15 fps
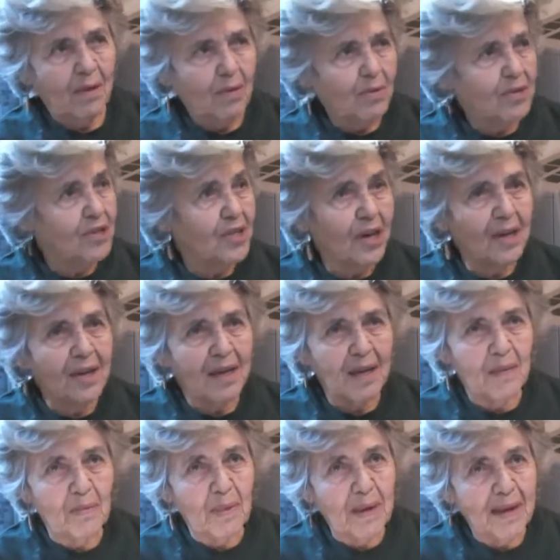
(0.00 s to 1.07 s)
suddenly
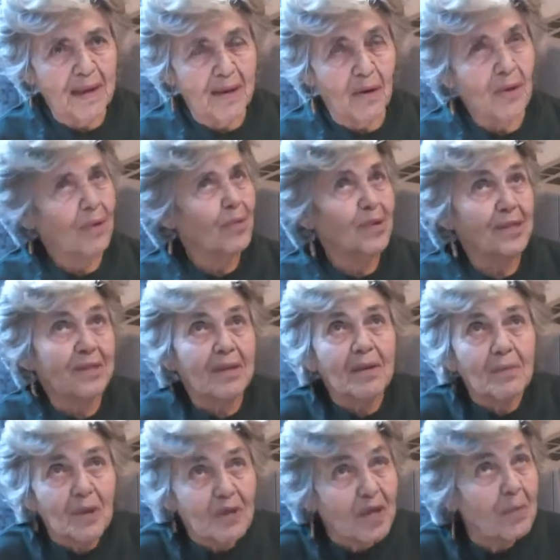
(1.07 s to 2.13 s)

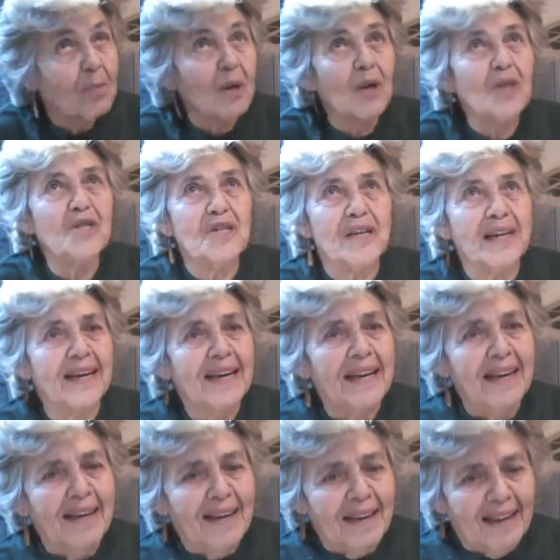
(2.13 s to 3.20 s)
was emerging
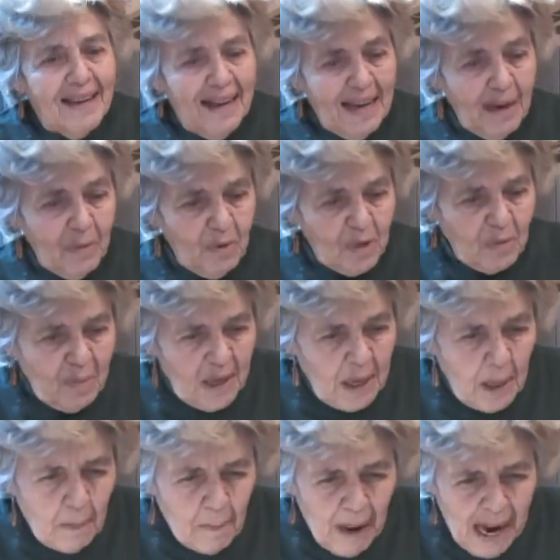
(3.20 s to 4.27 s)
and was
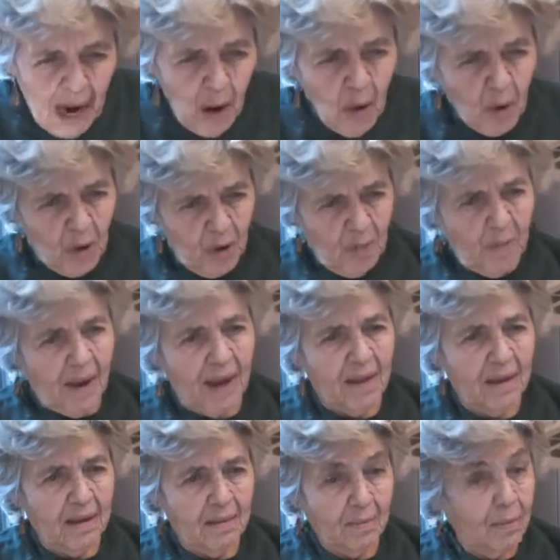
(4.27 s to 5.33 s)
being powered by
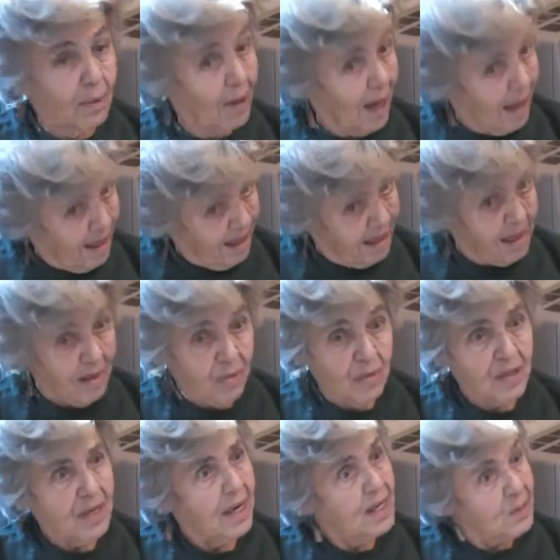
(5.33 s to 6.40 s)
what I think
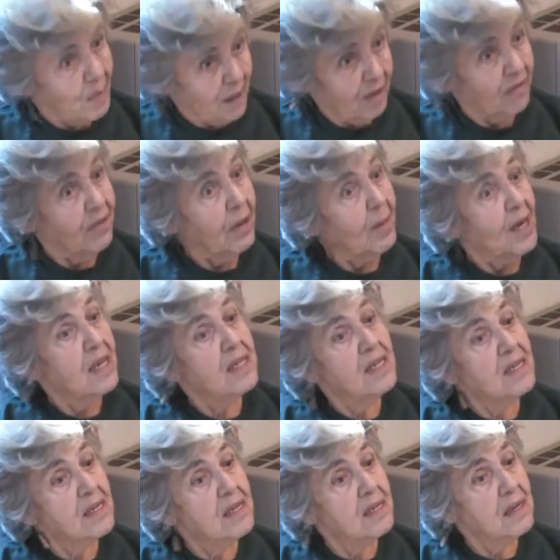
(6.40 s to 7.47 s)
was lesbian
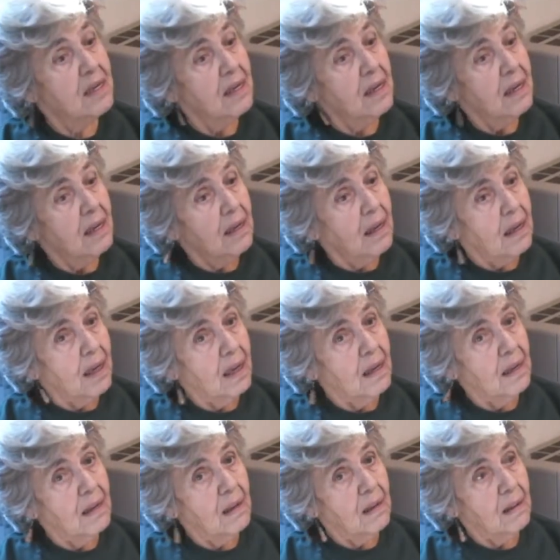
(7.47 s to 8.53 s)
feminists,
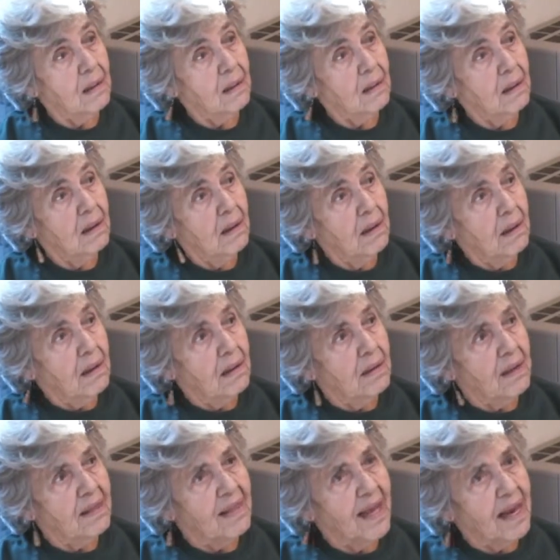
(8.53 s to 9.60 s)
and
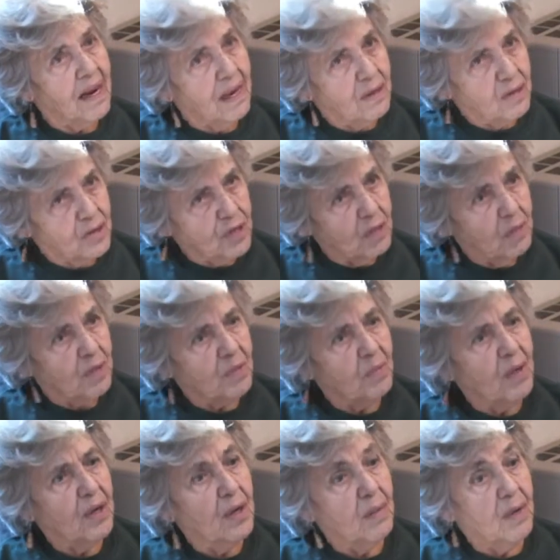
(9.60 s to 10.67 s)
that energy was
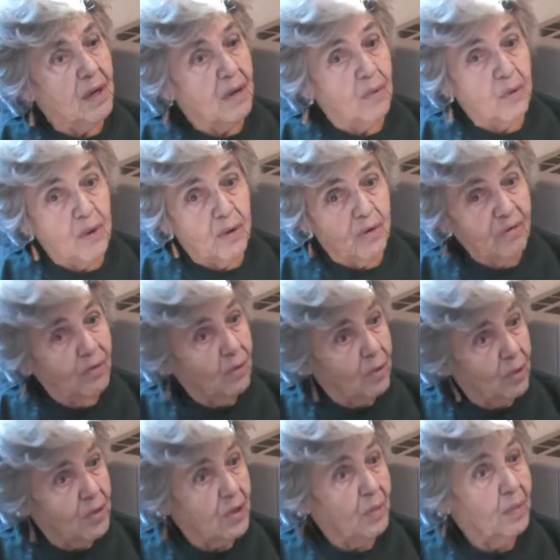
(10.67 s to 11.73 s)
becoming a real
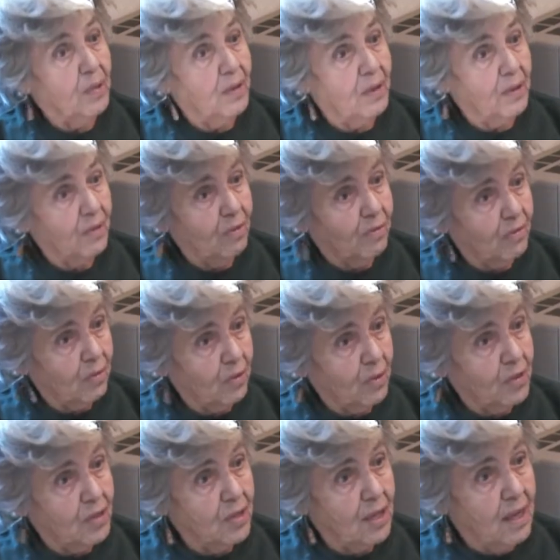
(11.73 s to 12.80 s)
force, a political force.